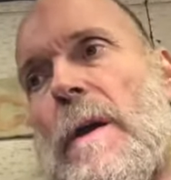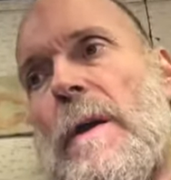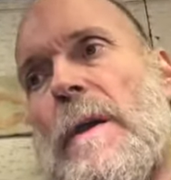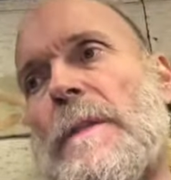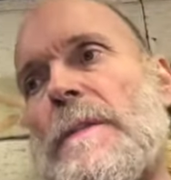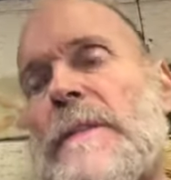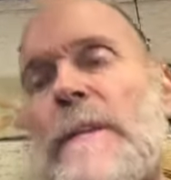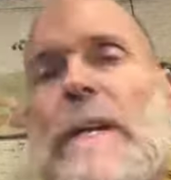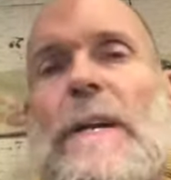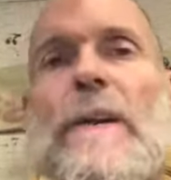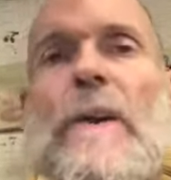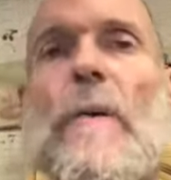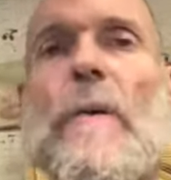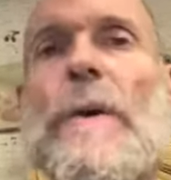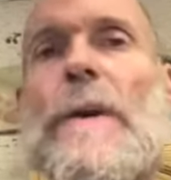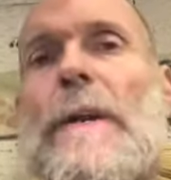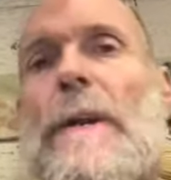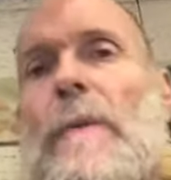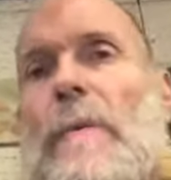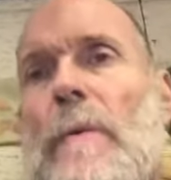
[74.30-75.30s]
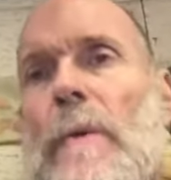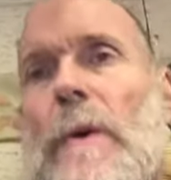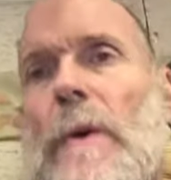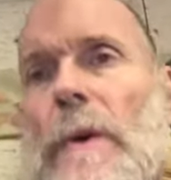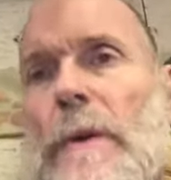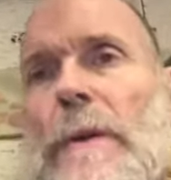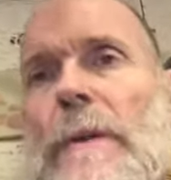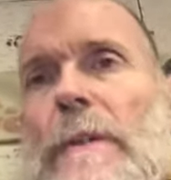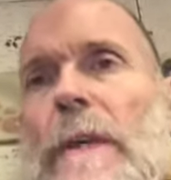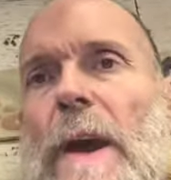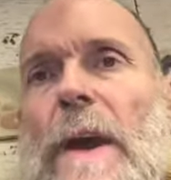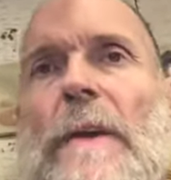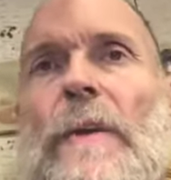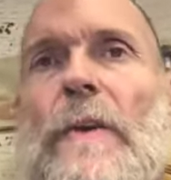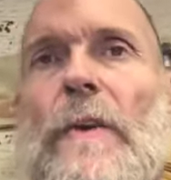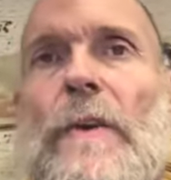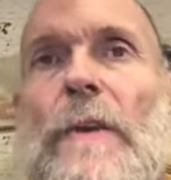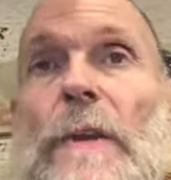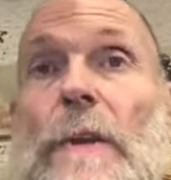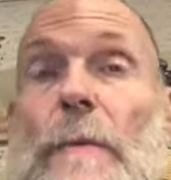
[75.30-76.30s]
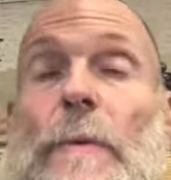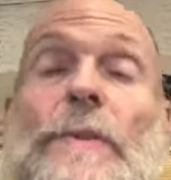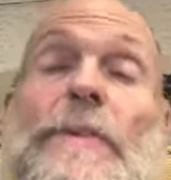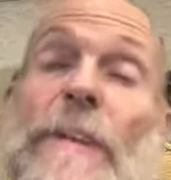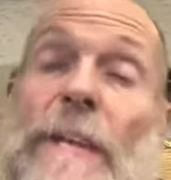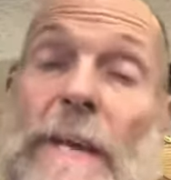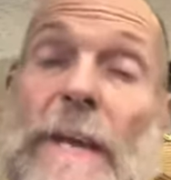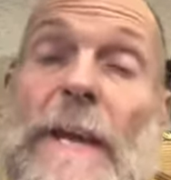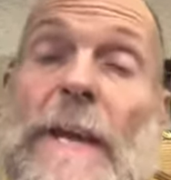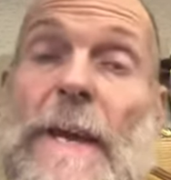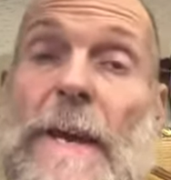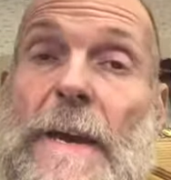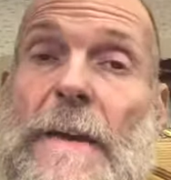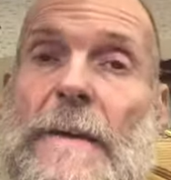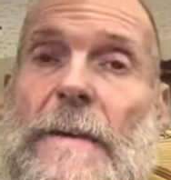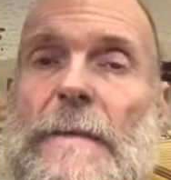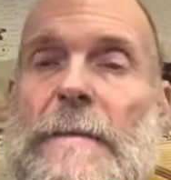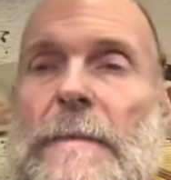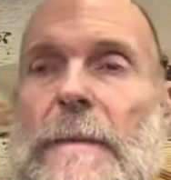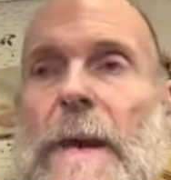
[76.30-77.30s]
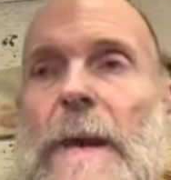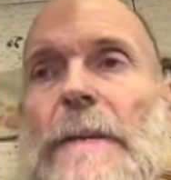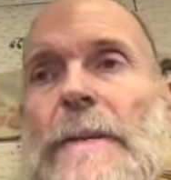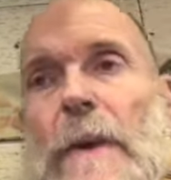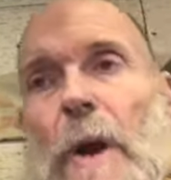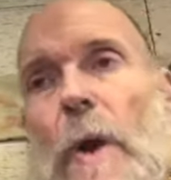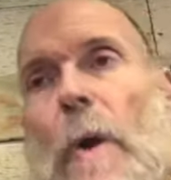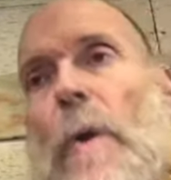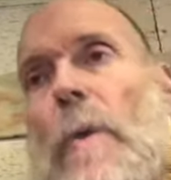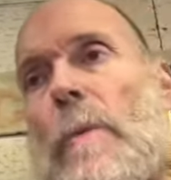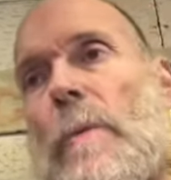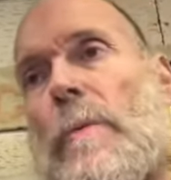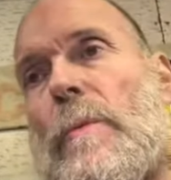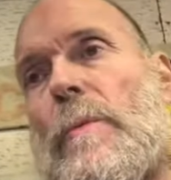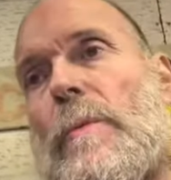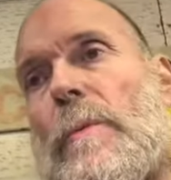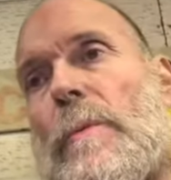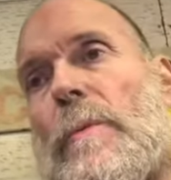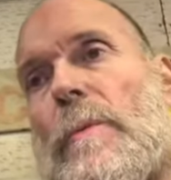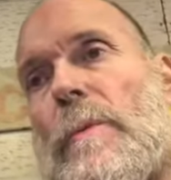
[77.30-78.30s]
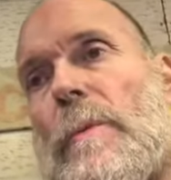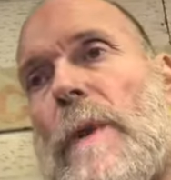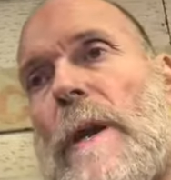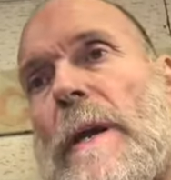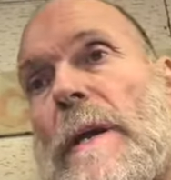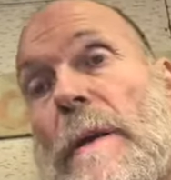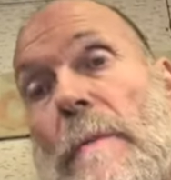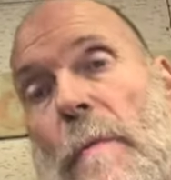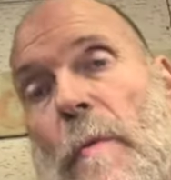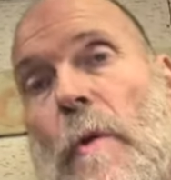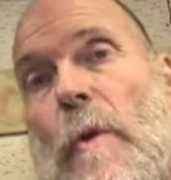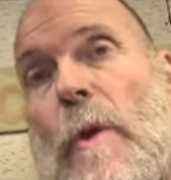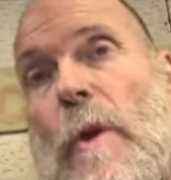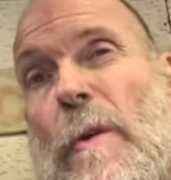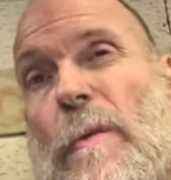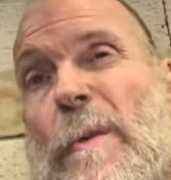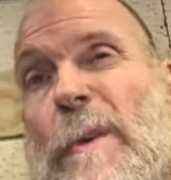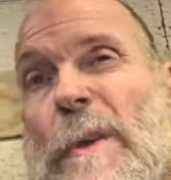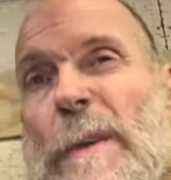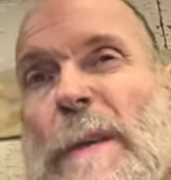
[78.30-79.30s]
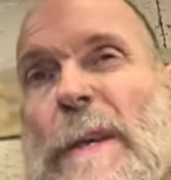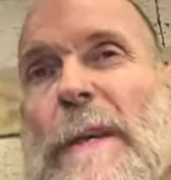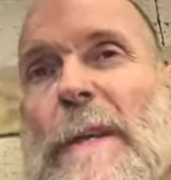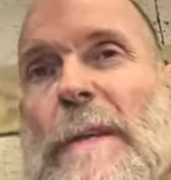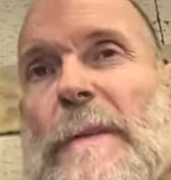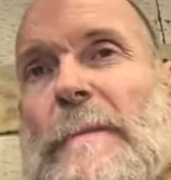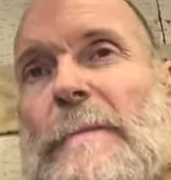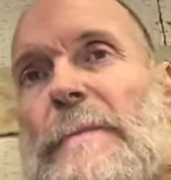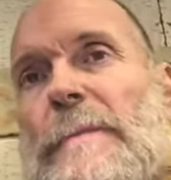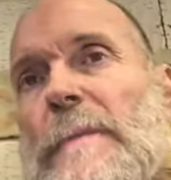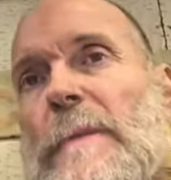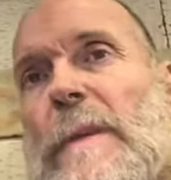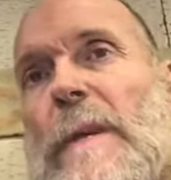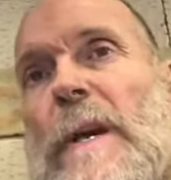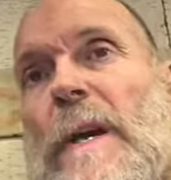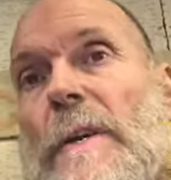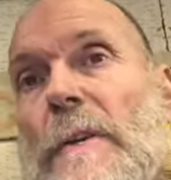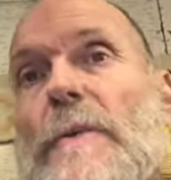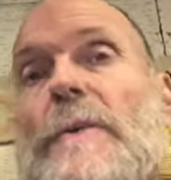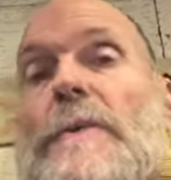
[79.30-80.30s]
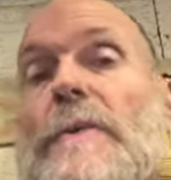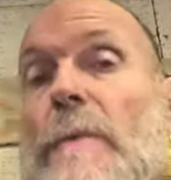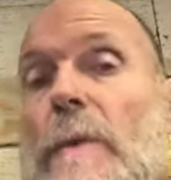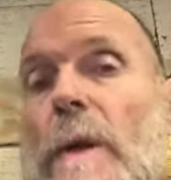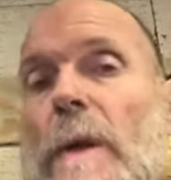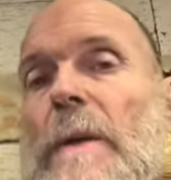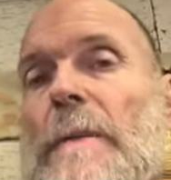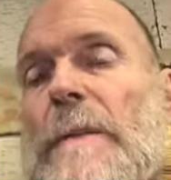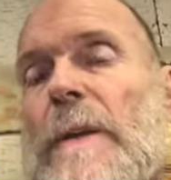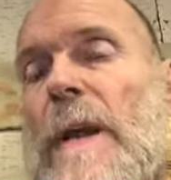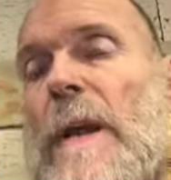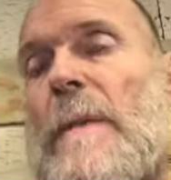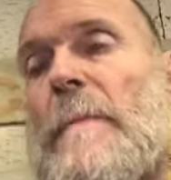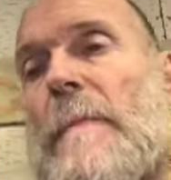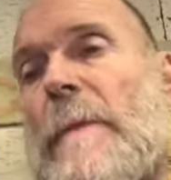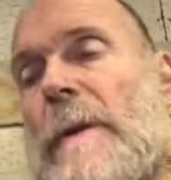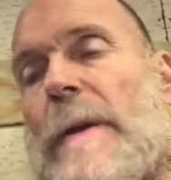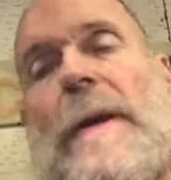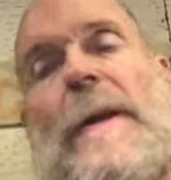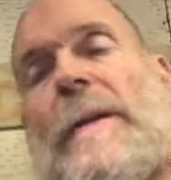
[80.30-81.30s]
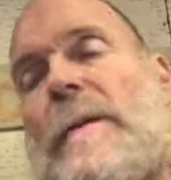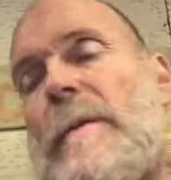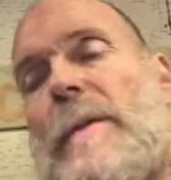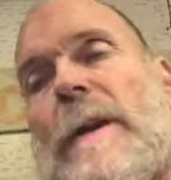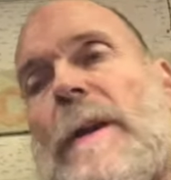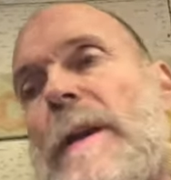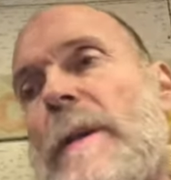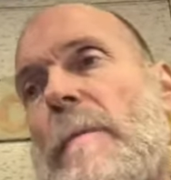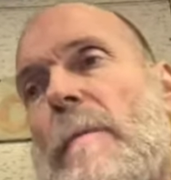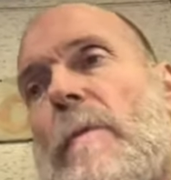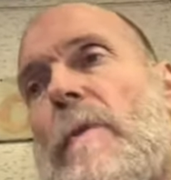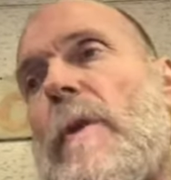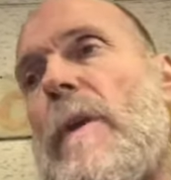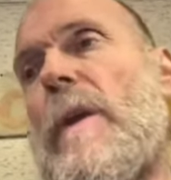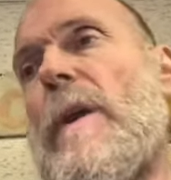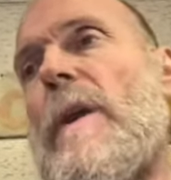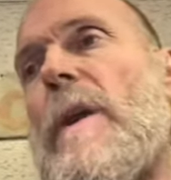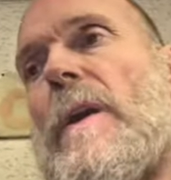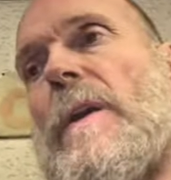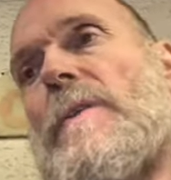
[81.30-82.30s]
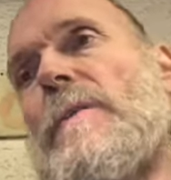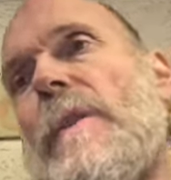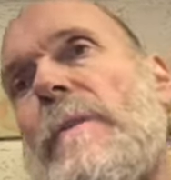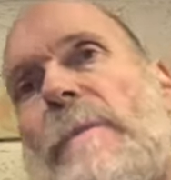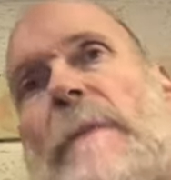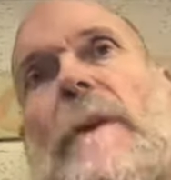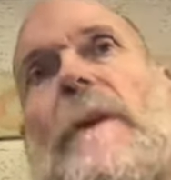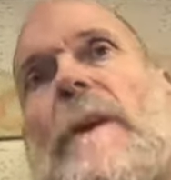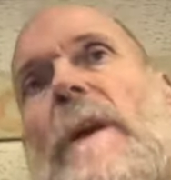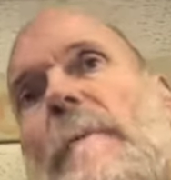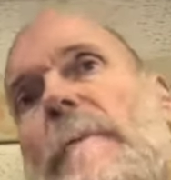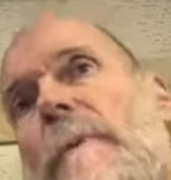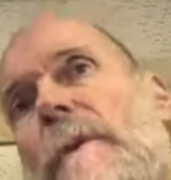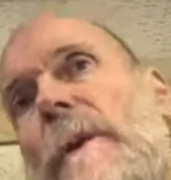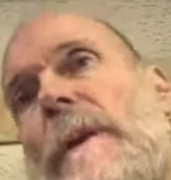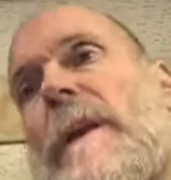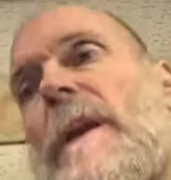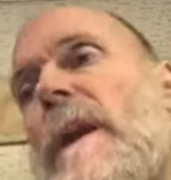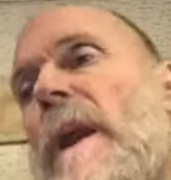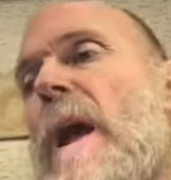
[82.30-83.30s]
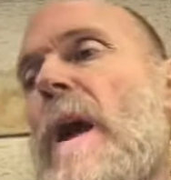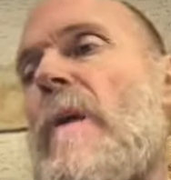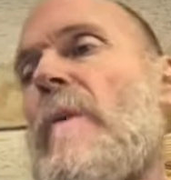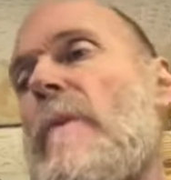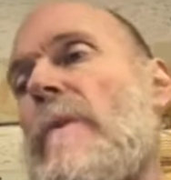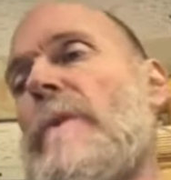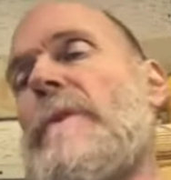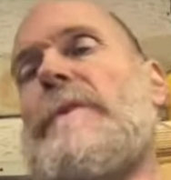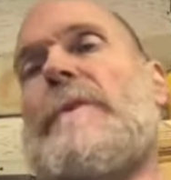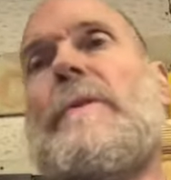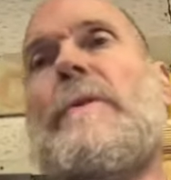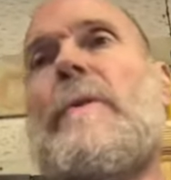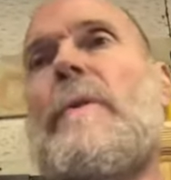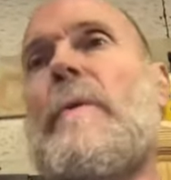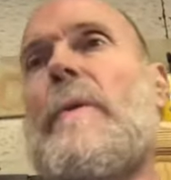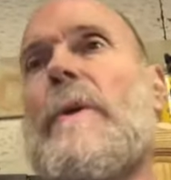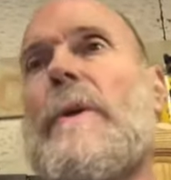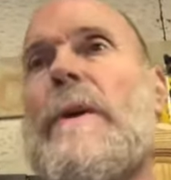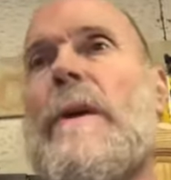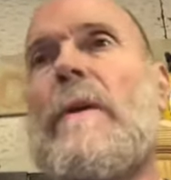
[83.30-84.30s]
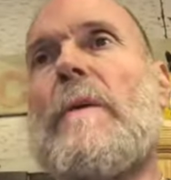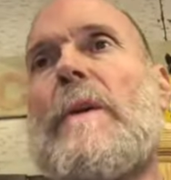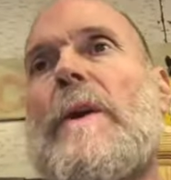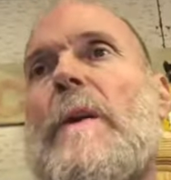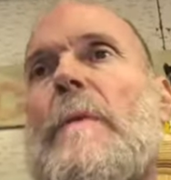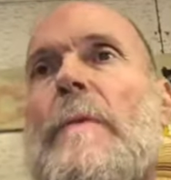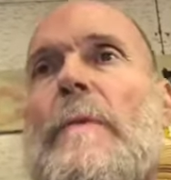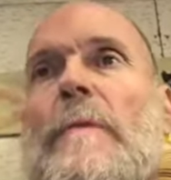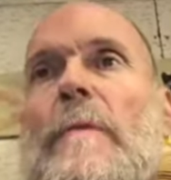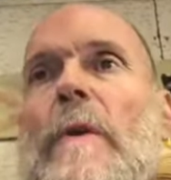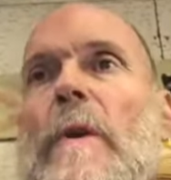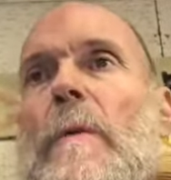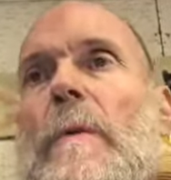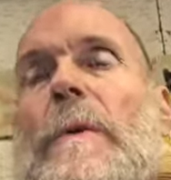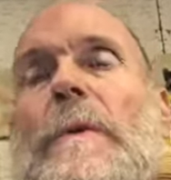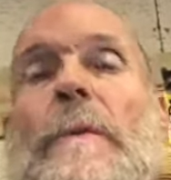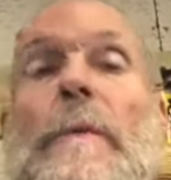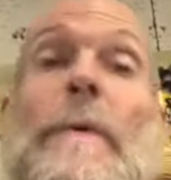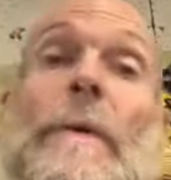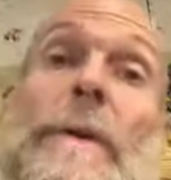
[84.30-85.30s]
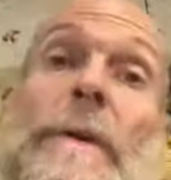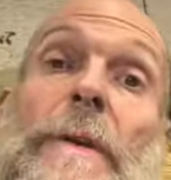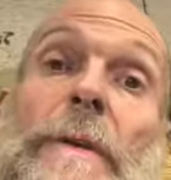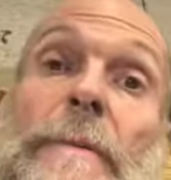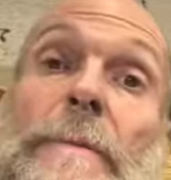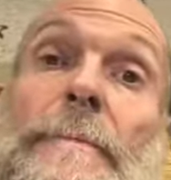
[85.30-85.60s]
instead of going into work that early, which I can, I don't anymore really. I used to all the time, but I don't anymore. So I figured I'd put in an hour or two of workout here before I went to work.